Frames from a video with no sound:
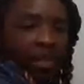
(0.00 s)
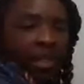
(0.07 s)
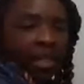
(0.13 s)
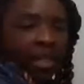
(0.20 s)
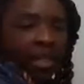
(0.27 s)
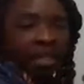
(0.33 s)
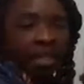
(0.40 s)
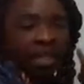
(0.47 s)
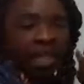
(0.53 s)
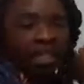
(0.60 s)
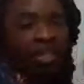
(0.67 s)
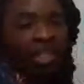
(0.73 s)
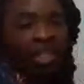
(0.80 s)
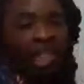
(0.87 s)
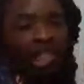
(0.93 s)
but
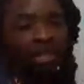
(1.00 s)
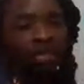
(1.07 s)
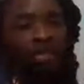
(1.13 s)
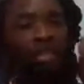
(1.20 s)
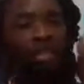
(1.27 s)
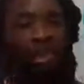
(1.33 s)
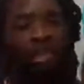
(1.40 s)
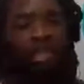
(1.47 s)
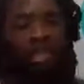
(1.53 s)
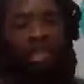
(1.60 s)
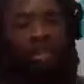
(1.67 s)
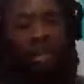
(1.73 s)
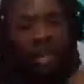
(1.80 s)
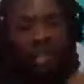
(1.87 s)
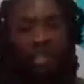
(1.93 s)
it's just to make sure your